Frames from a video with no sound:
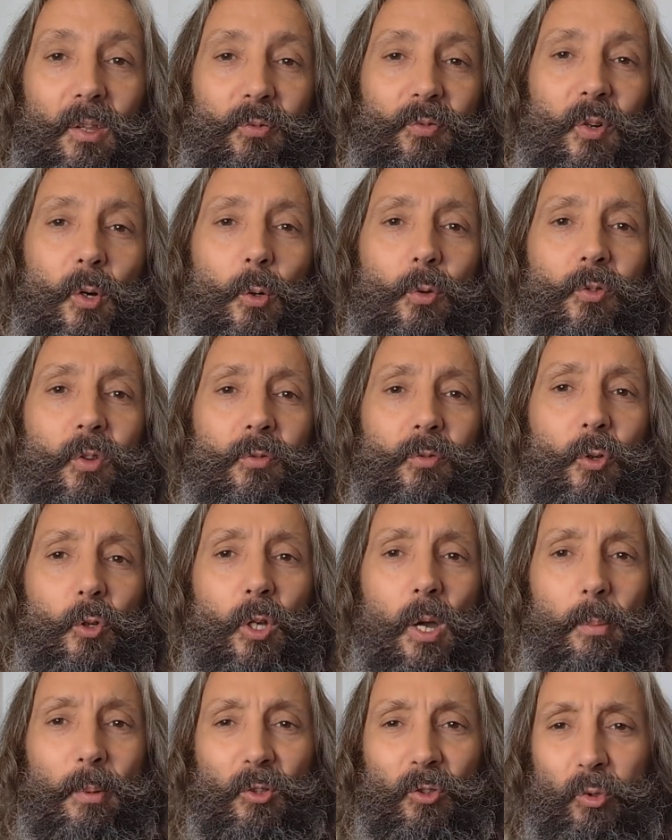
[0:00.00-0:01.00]
The photos of you
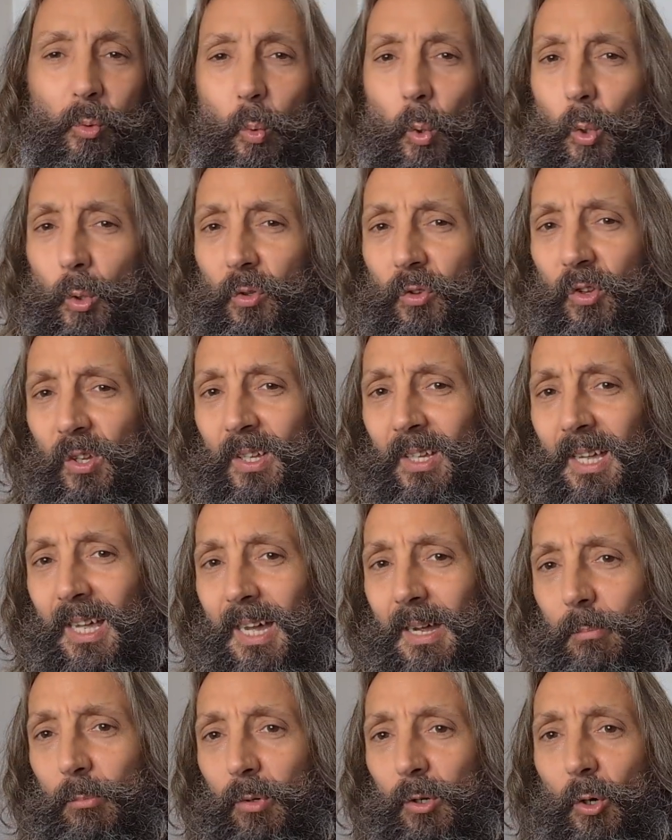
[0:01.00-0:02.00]
coming towards the
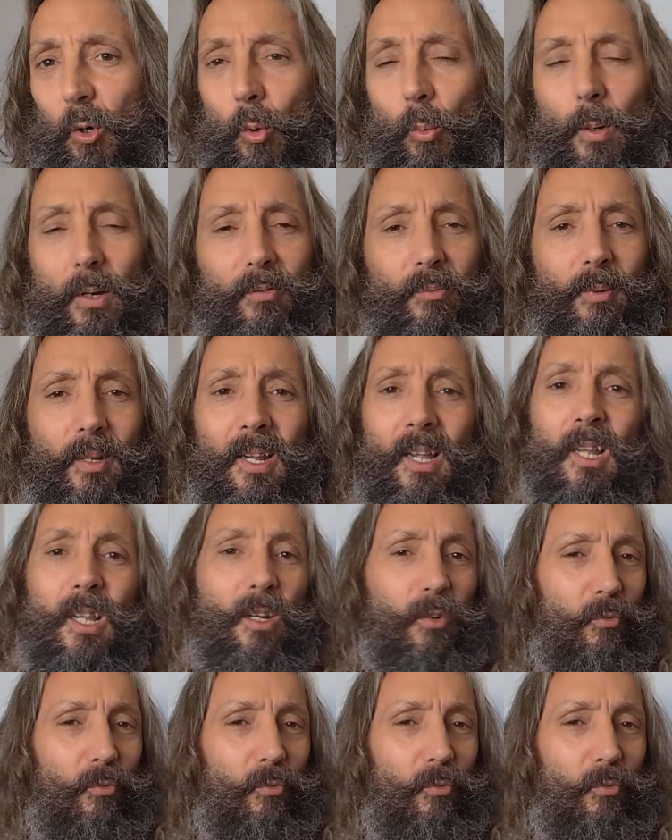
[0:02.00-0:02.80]
camera or away from it,